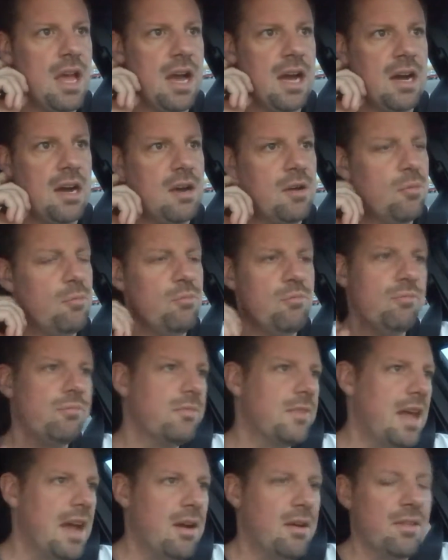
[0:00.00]

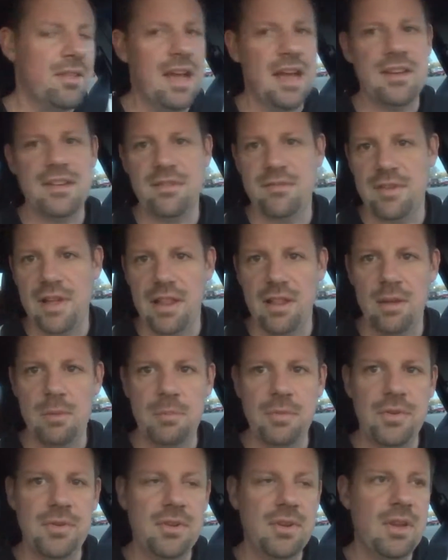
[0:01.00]
how that
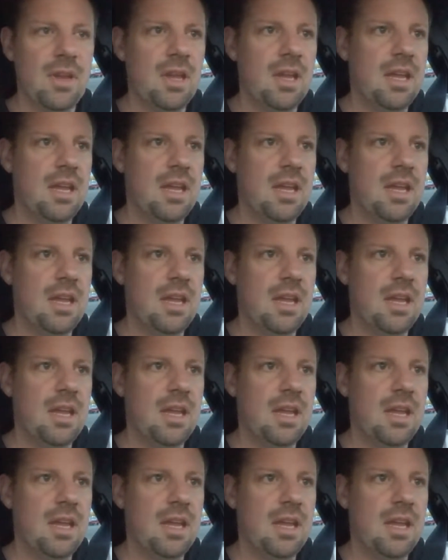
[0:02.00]
develops